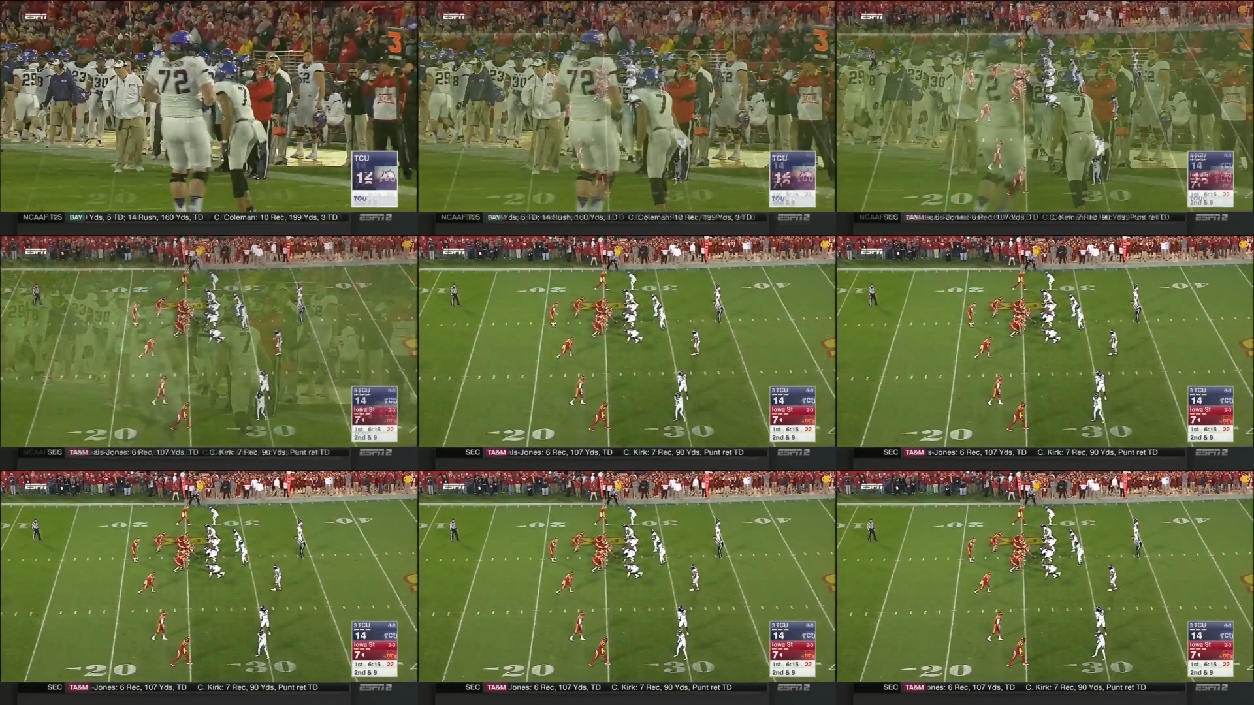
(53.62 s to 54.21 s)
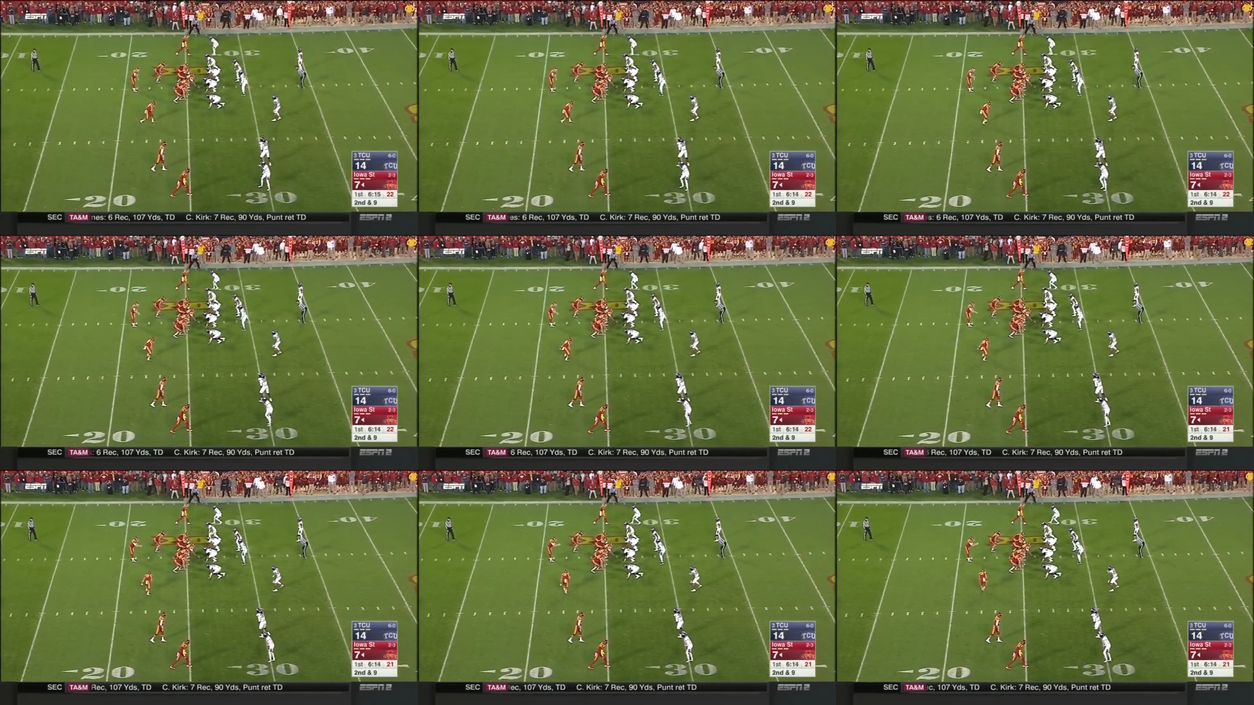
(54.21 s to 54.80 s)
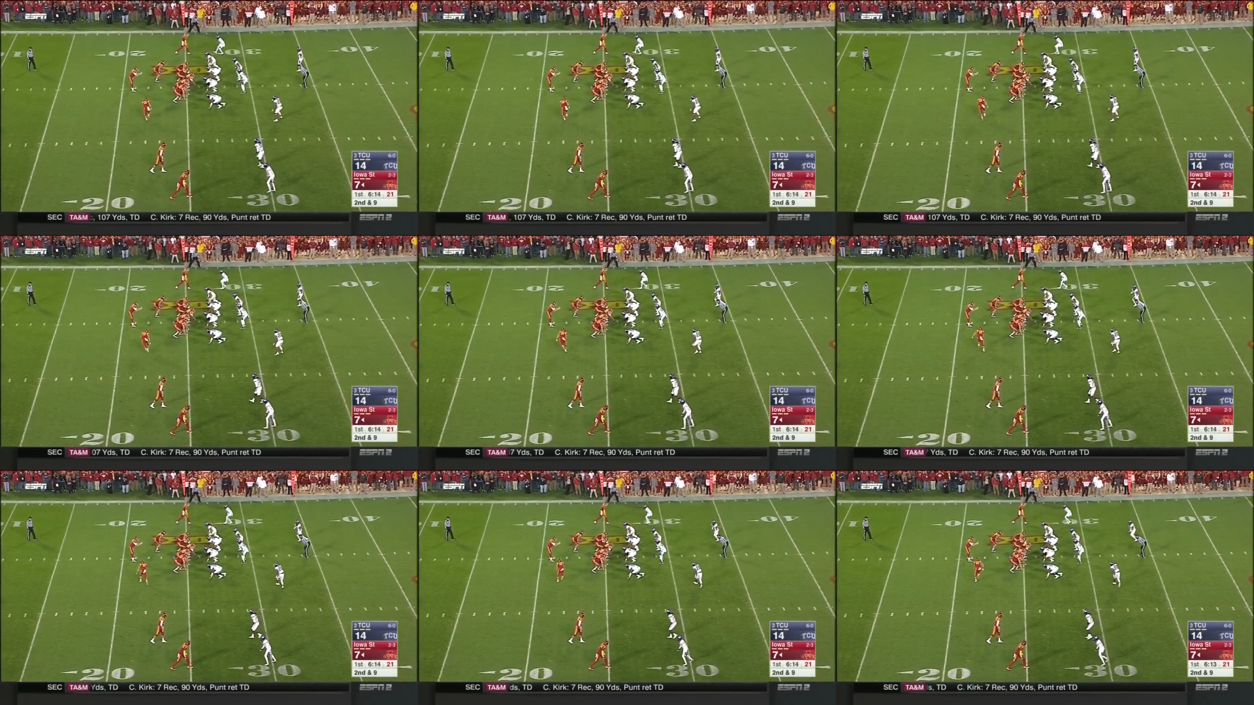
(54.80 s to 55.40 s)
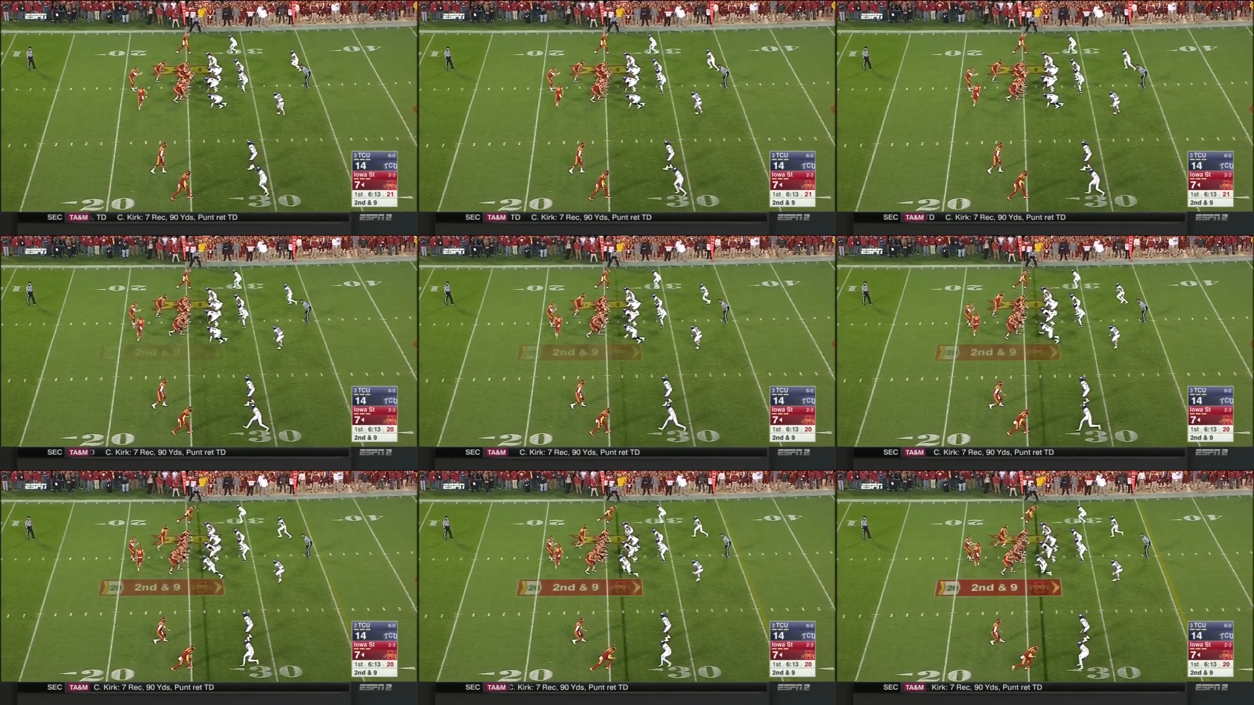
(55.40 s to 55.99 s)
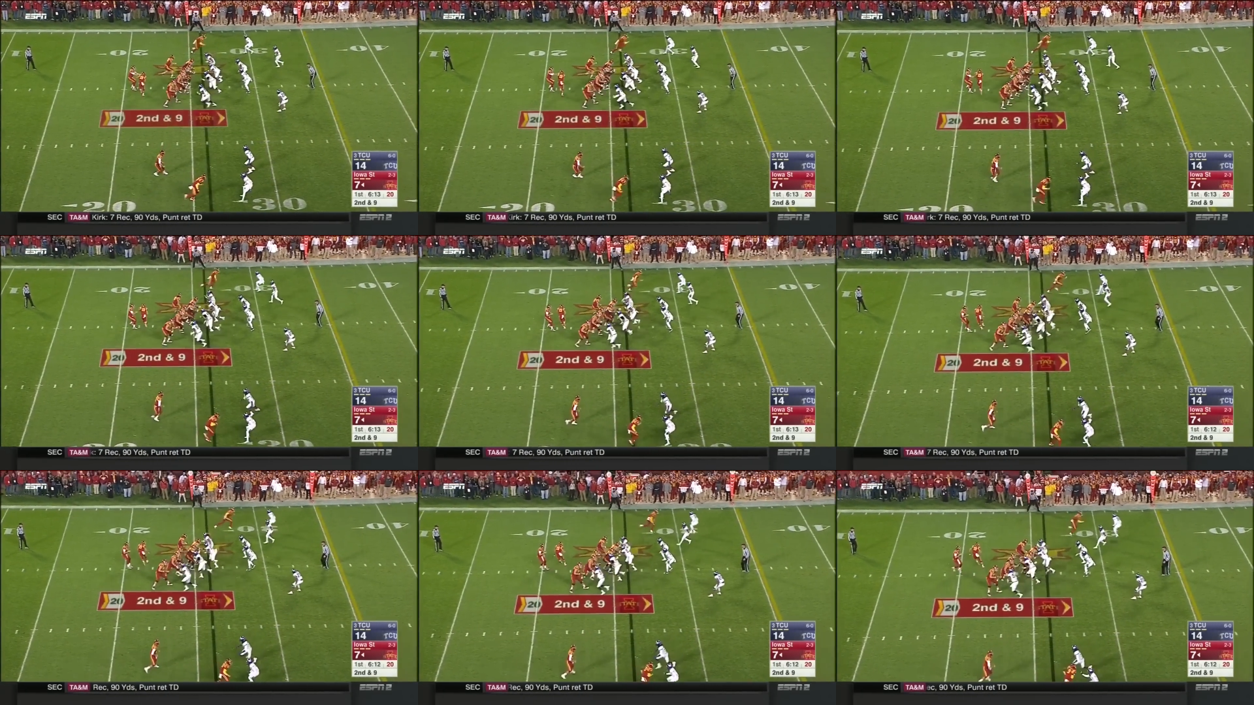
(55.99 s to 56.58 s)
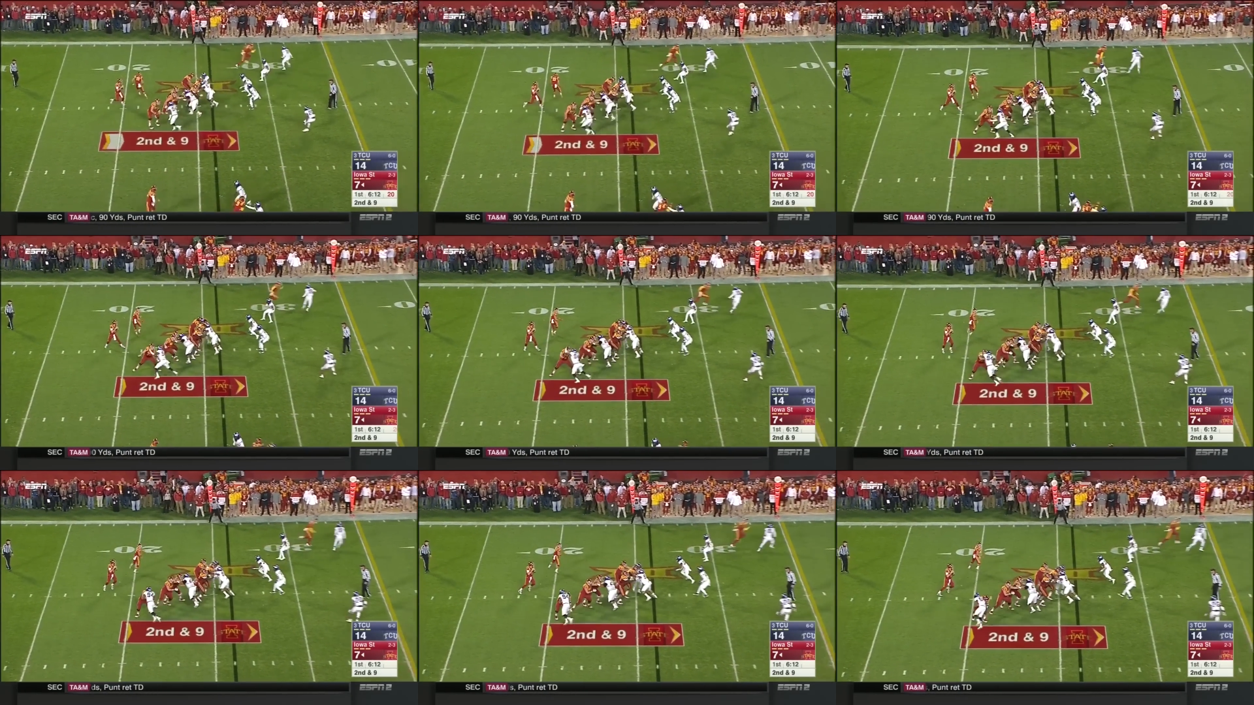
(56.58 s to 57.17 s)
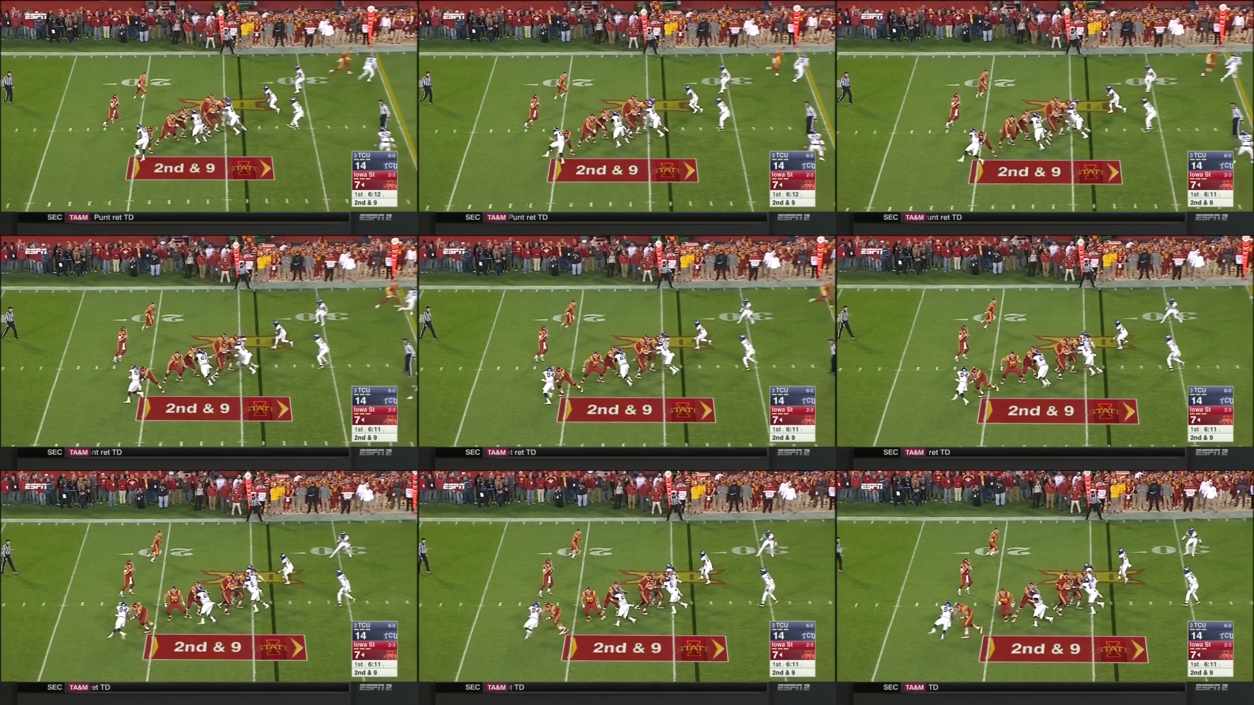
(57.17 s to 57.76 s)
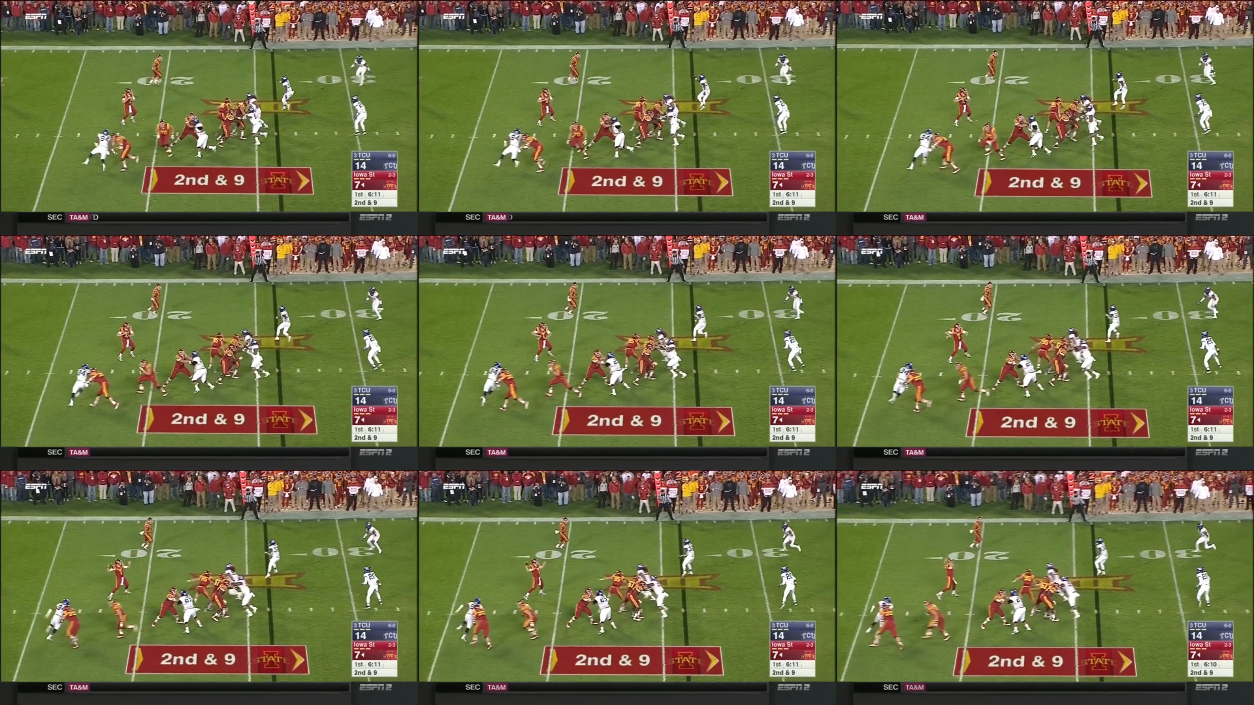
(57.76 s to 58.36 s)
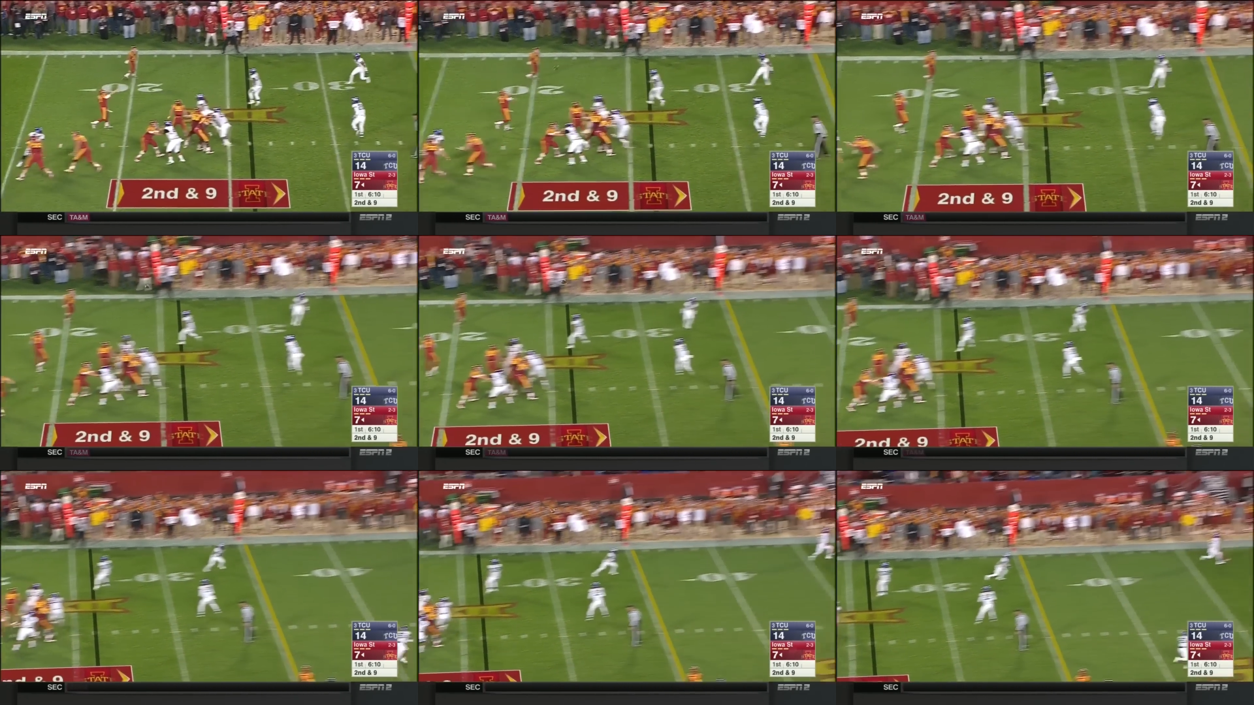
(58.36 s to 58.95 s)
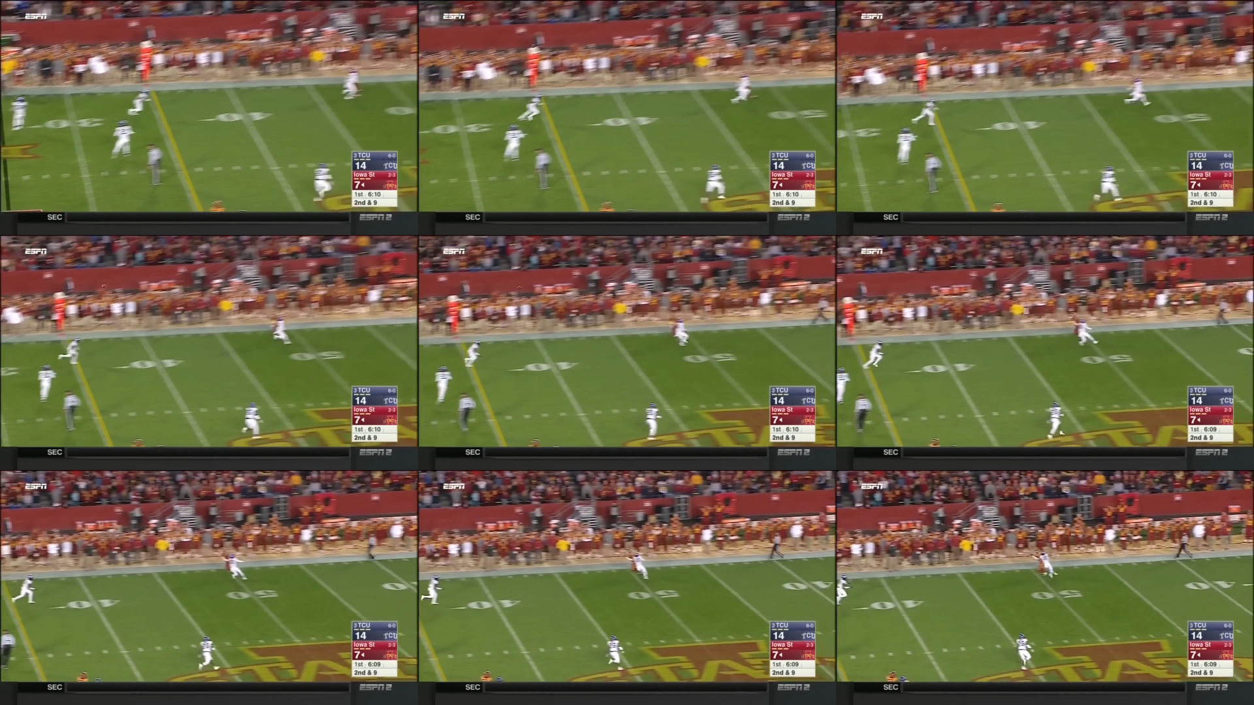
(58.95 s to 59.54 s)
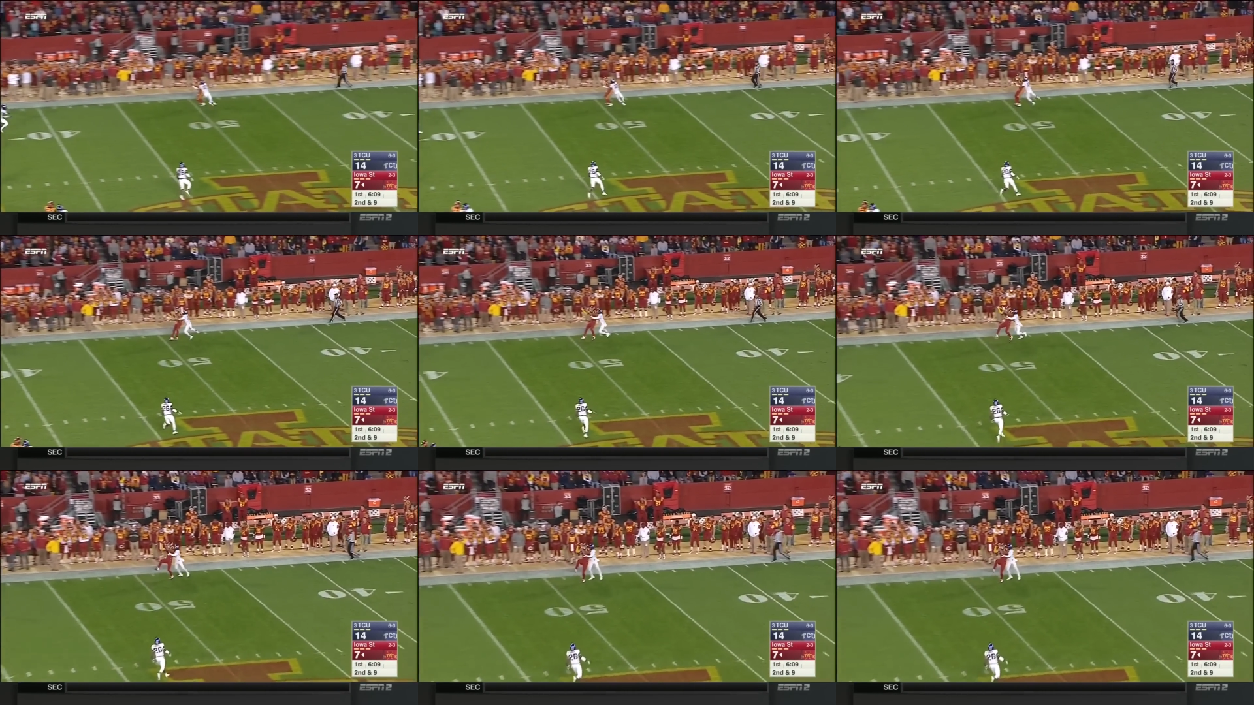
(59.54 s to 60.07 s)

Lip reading: (no speaker visible)